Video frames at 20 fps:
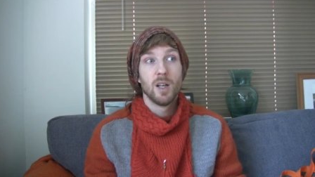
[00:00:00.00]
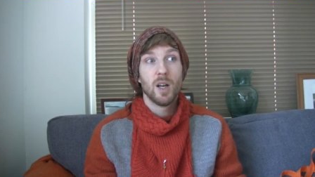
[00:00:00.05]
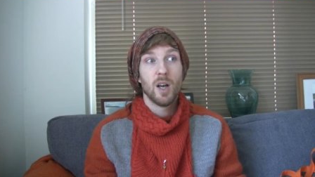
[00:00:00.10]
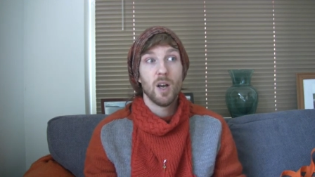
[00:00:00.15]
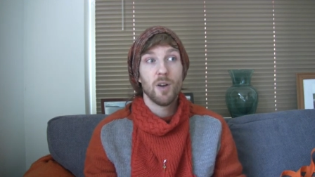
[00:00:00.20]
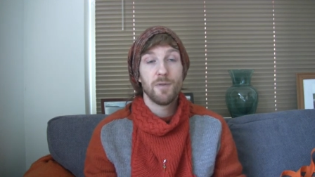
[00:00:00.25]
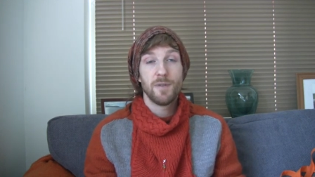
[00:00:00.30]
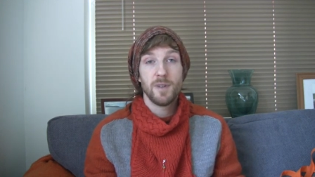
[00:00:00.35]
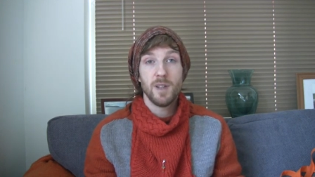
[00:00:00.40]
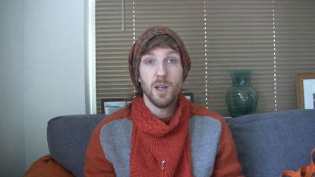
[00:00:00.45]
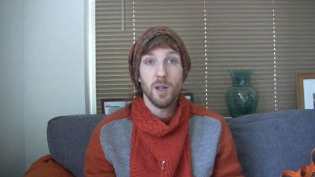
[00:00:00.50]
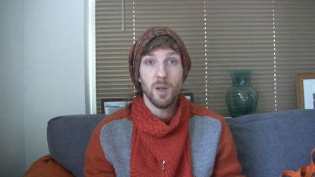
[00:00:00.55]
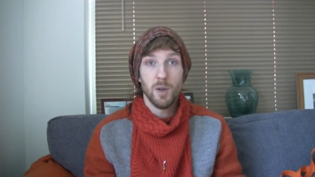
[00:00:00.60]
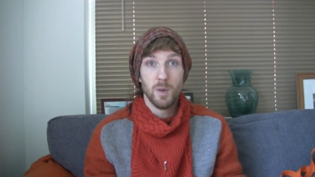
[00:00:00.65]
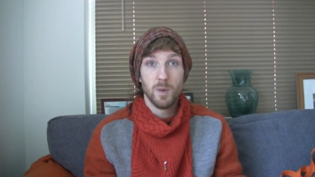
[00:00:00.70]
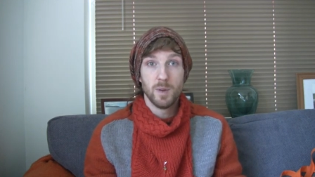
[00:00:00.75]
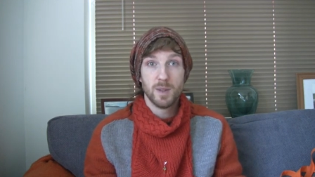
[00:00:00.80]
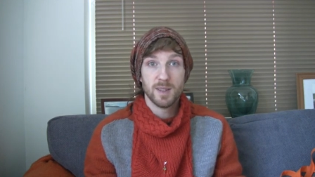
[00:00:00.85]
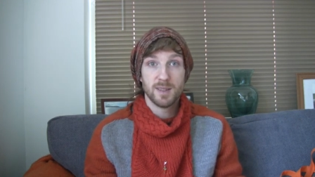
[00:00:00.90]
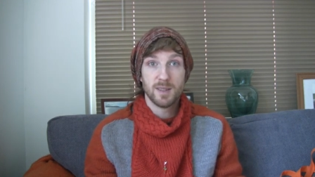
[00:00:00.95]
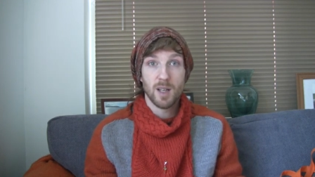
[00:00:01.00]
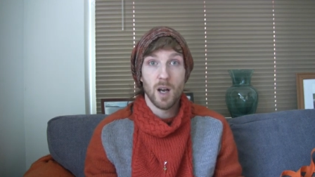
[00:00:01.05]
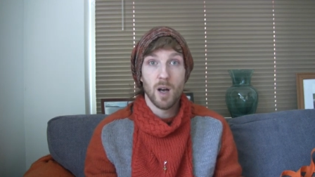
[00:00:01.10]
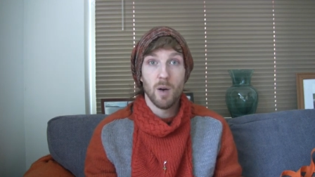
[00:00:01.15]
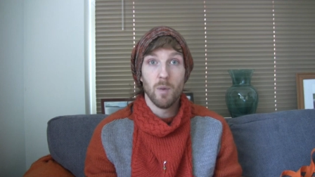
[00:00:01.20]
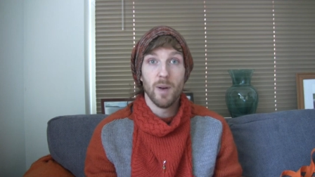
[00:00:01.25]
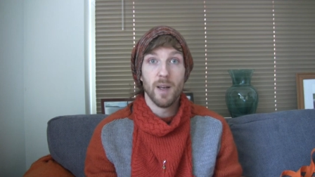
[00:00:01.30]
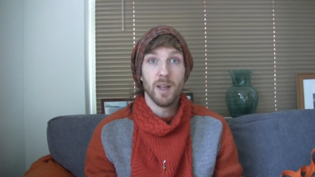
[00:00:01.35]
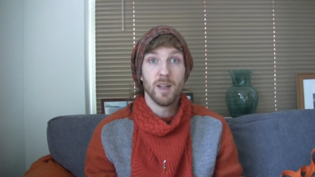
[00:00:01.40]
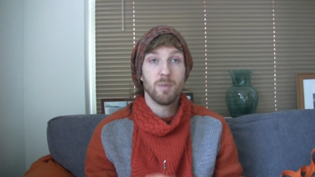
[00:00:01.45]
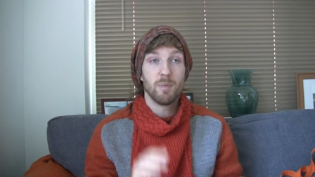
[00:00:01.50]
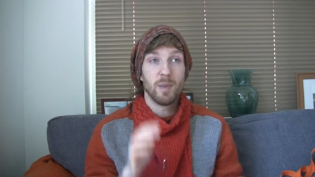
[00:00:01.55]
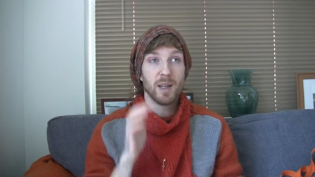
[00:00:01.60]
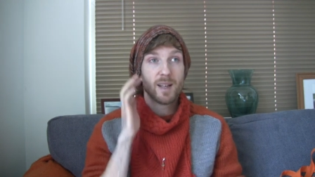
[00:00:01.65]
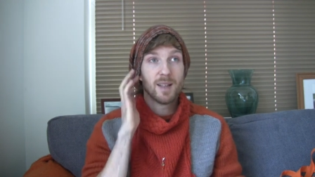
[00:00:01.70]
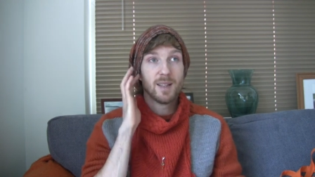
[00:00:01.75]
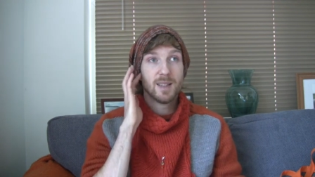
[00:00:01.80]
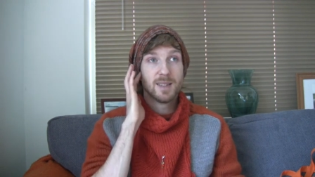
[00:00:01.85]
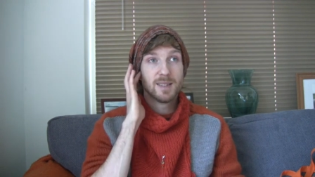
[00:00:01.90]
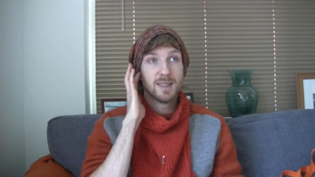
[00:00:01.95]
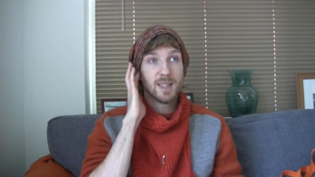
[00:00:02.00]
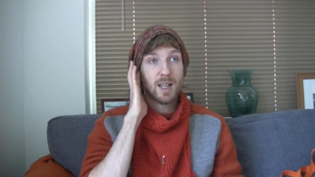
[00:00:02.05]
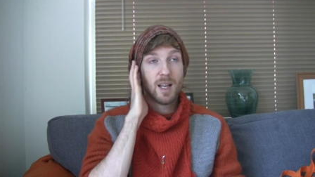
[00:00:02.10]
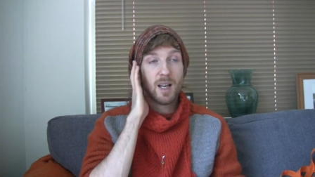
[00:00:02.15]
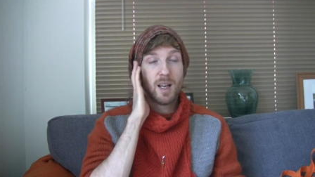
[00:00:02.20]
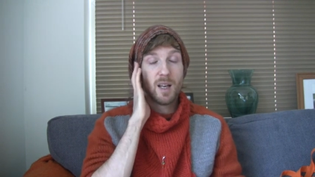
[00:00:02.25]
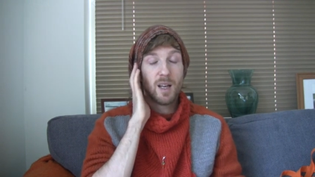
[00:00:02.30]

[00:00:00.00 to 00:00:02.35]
a few to start with because